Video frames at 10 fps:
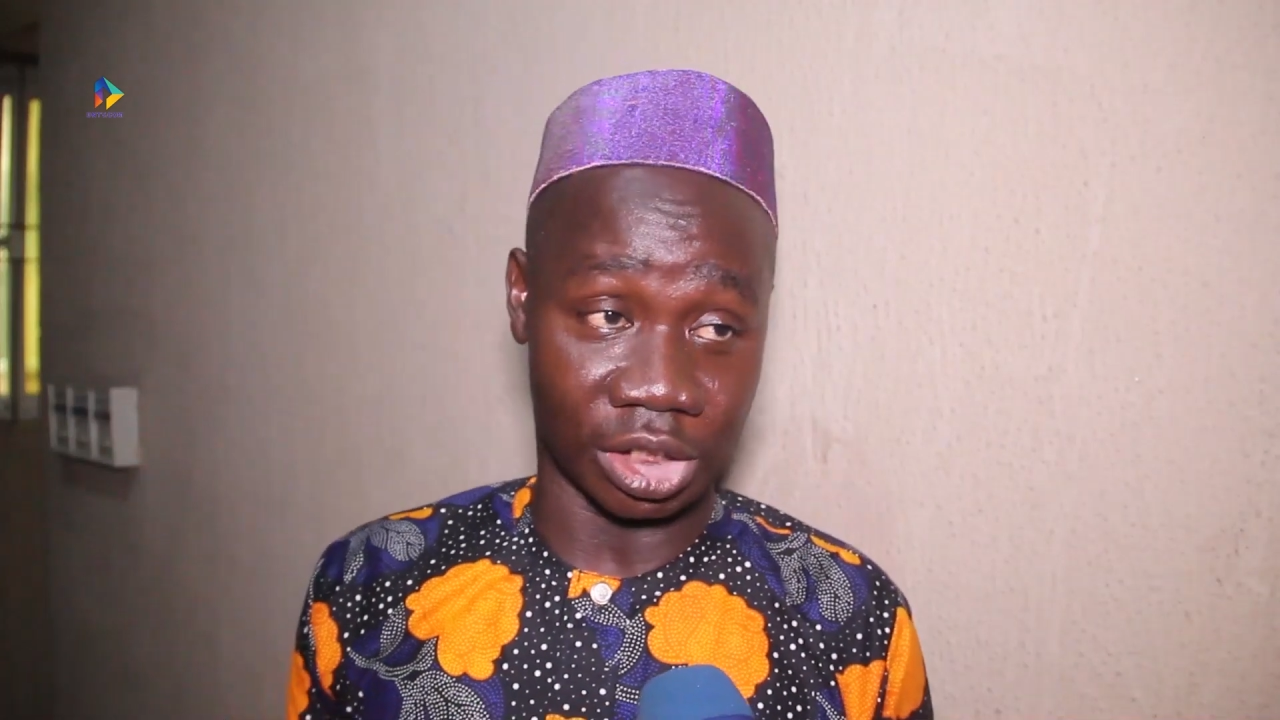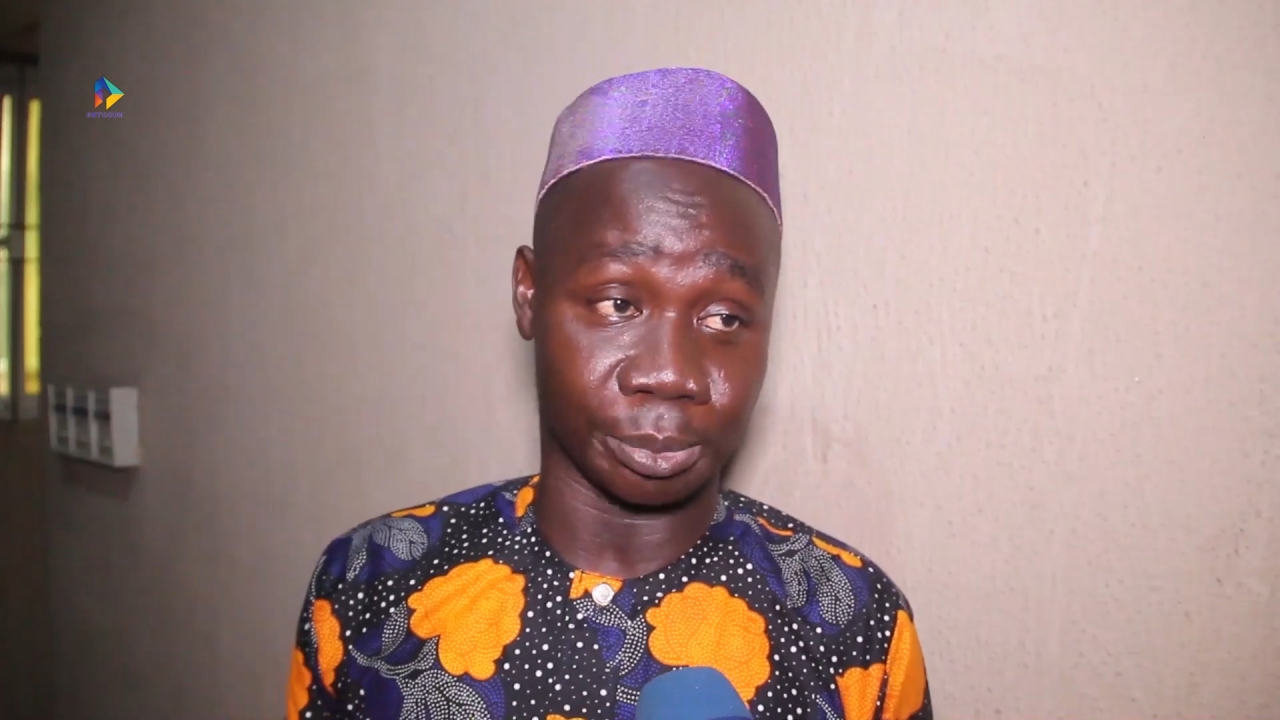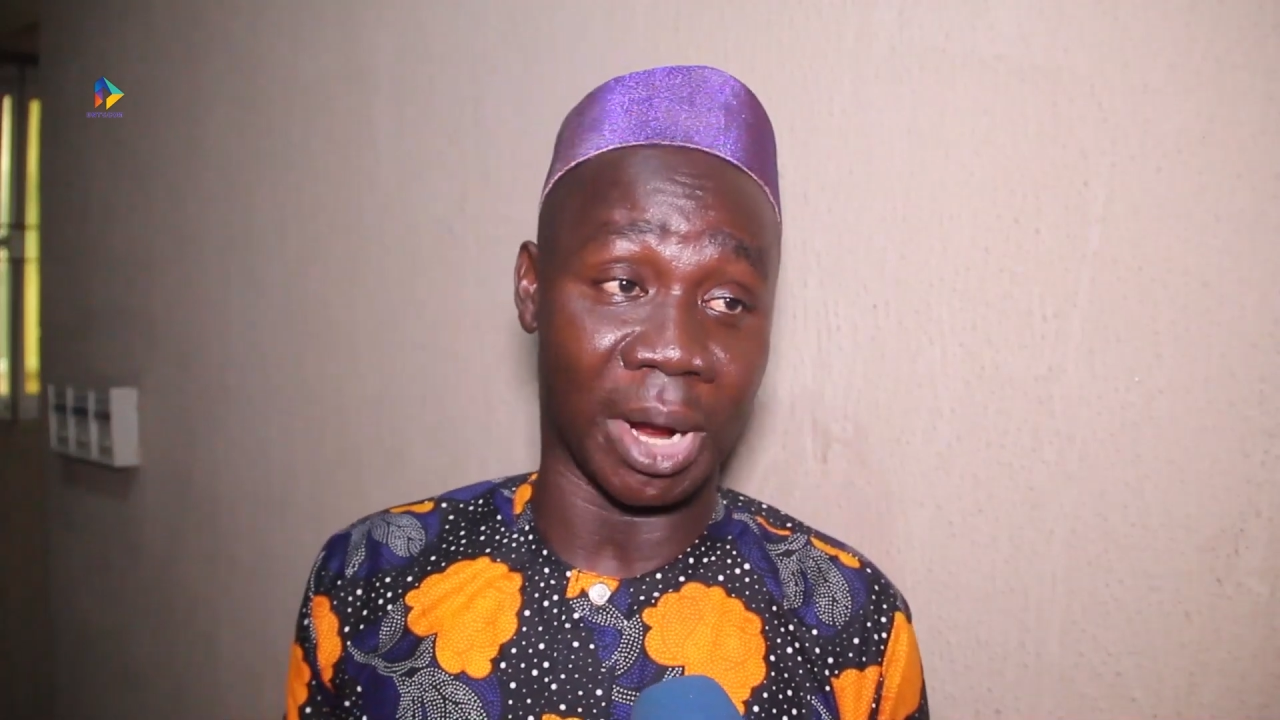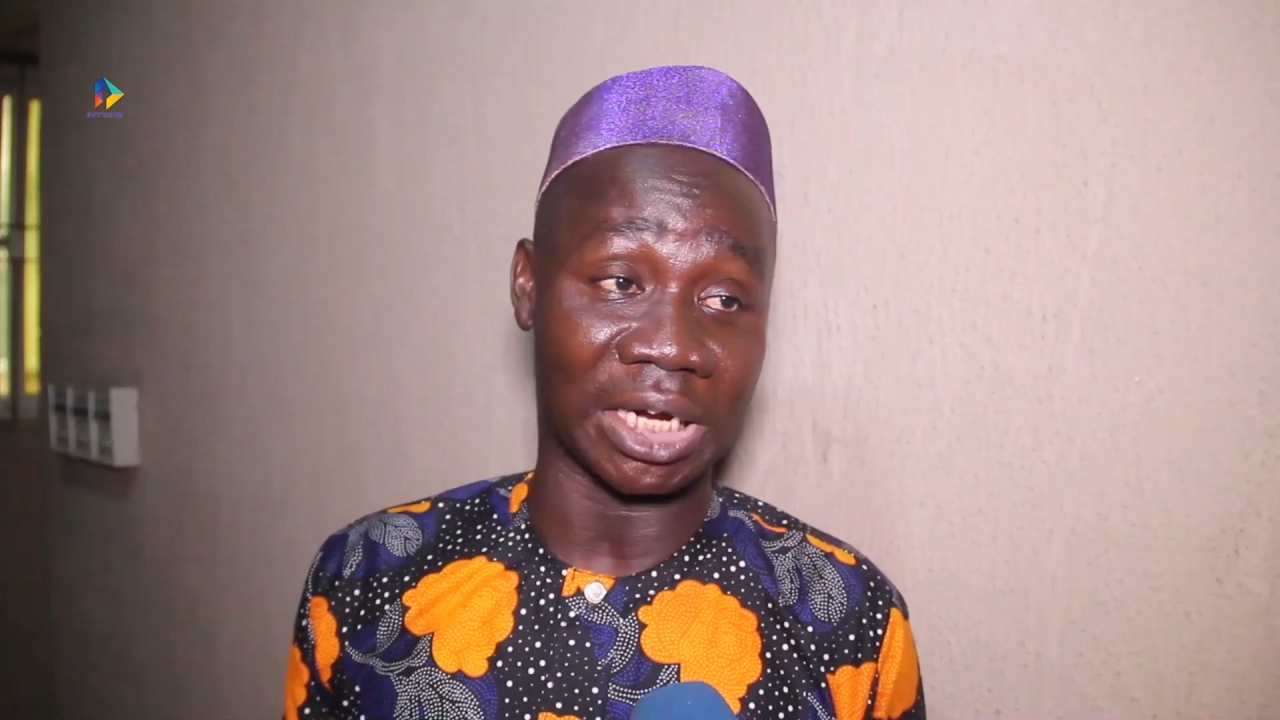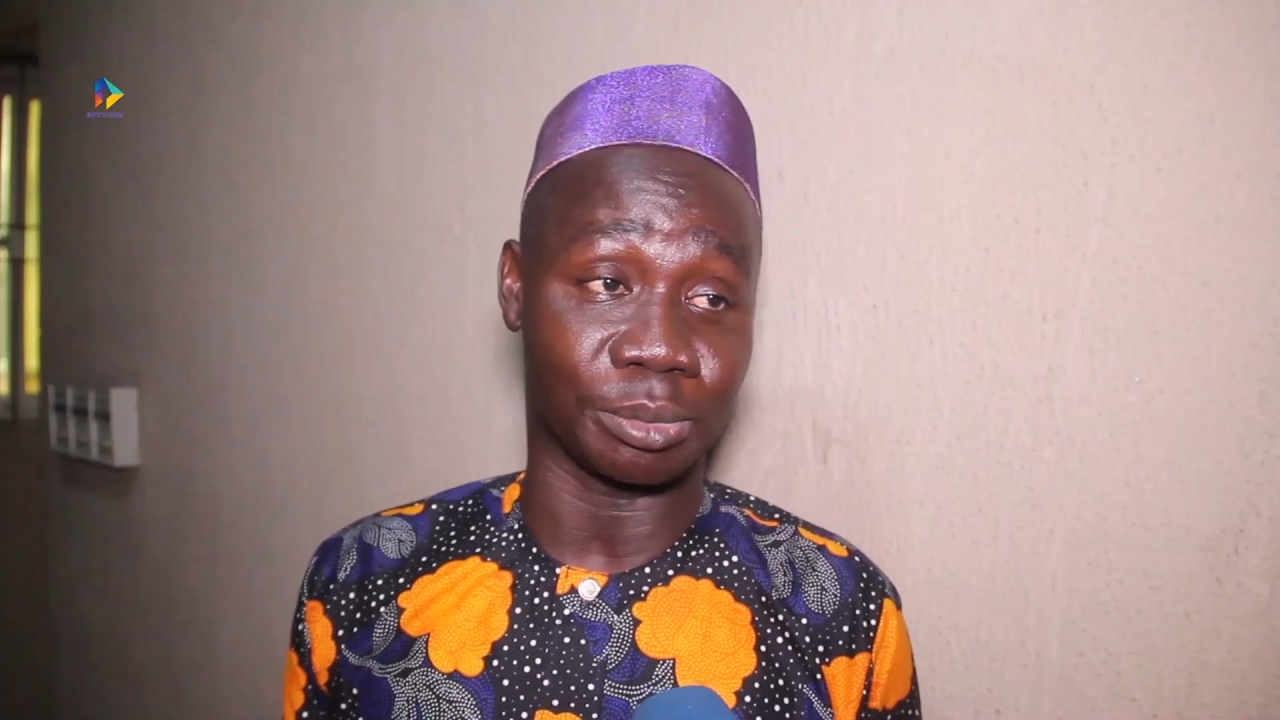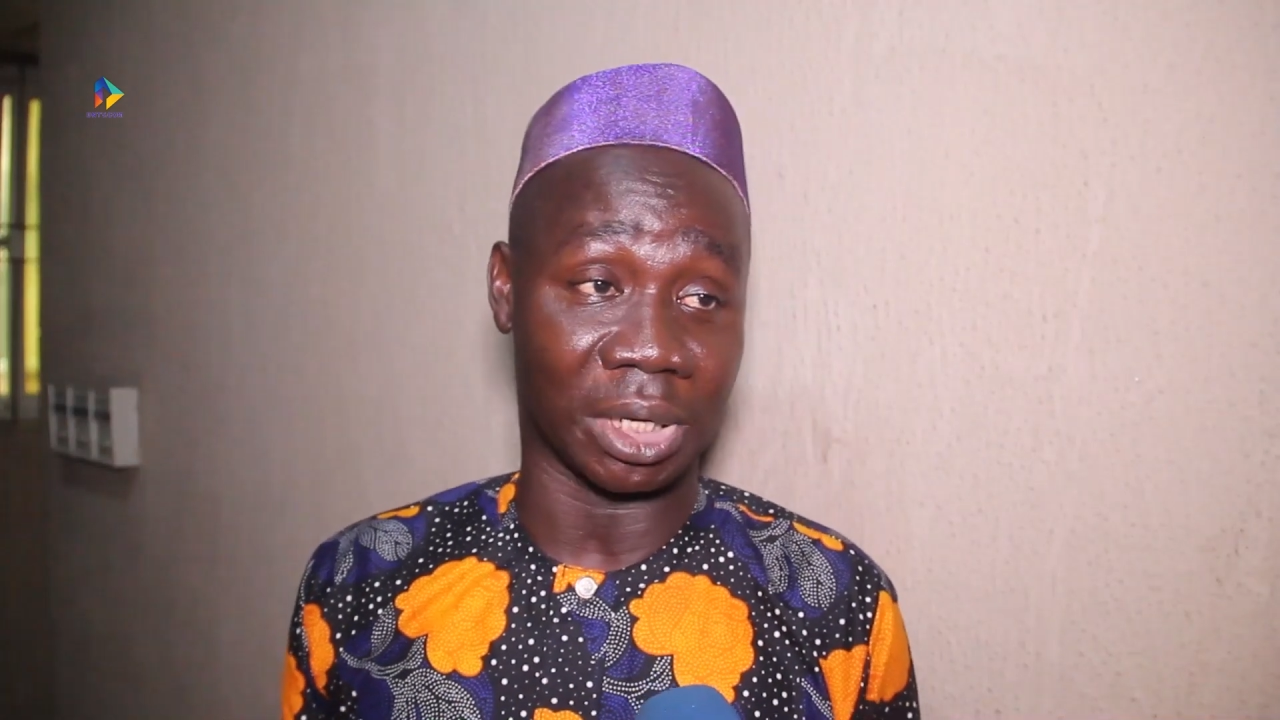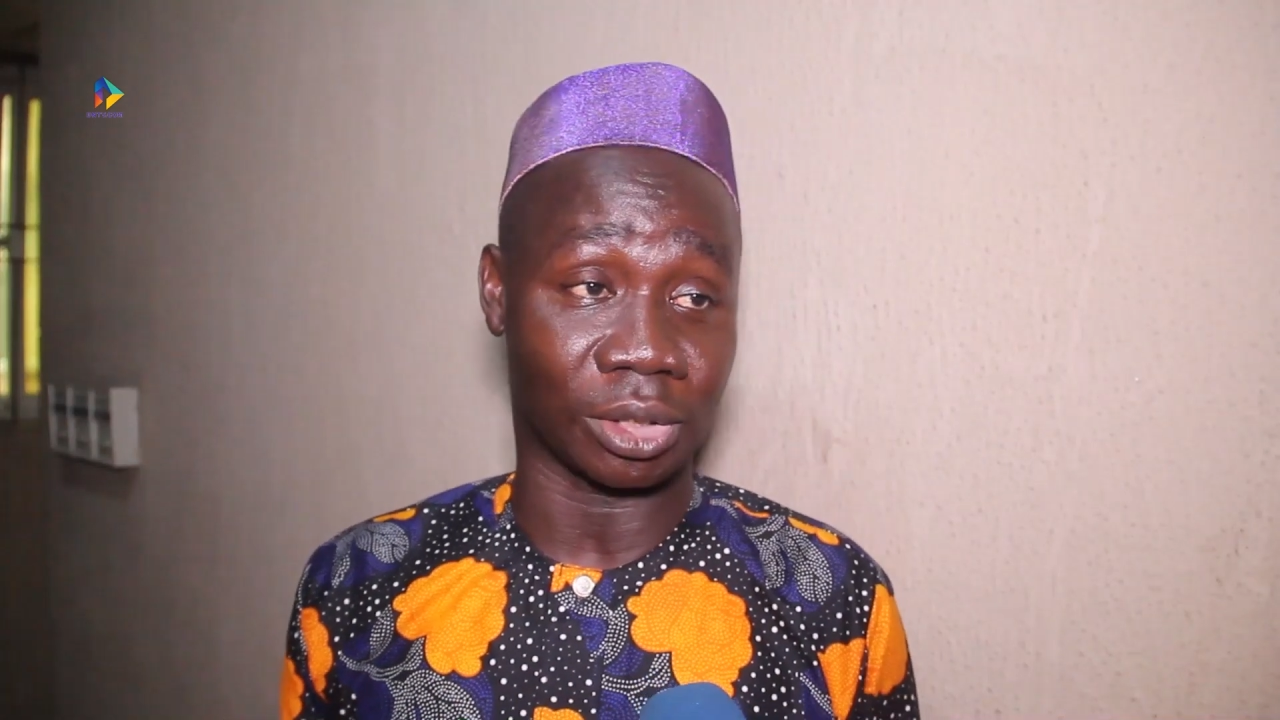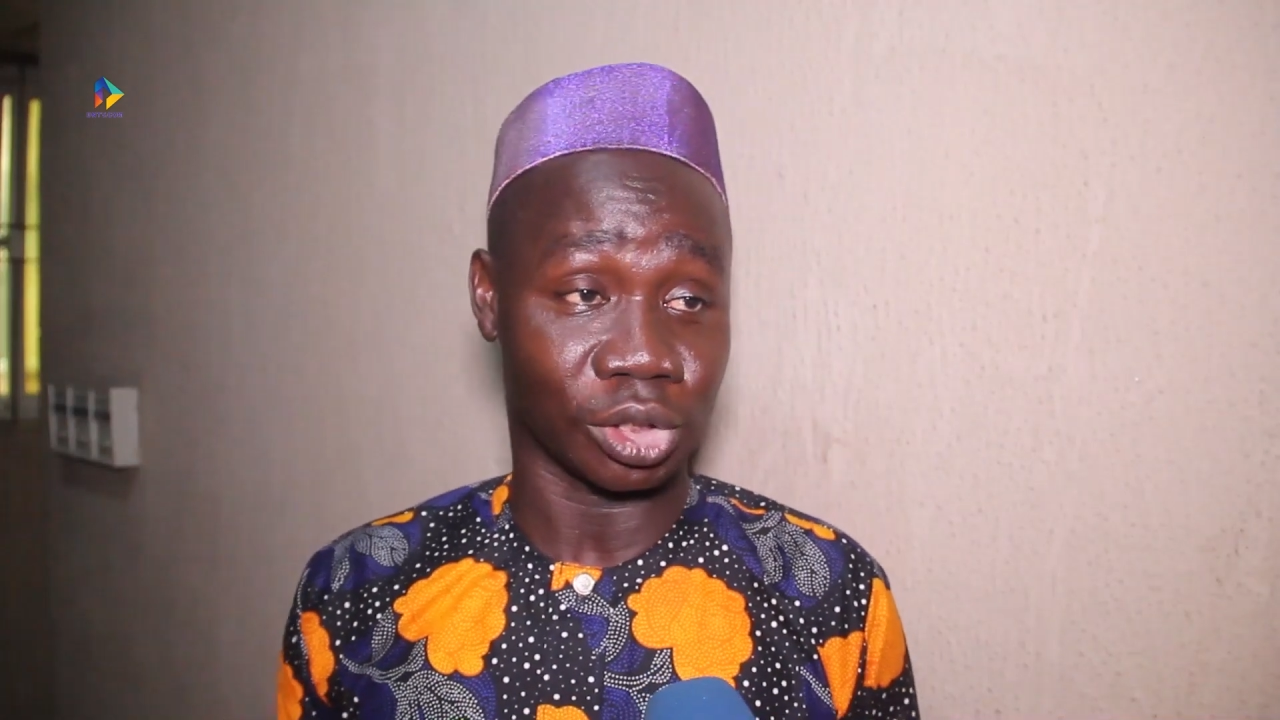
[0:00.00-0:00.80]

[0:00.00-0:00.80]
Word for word: department.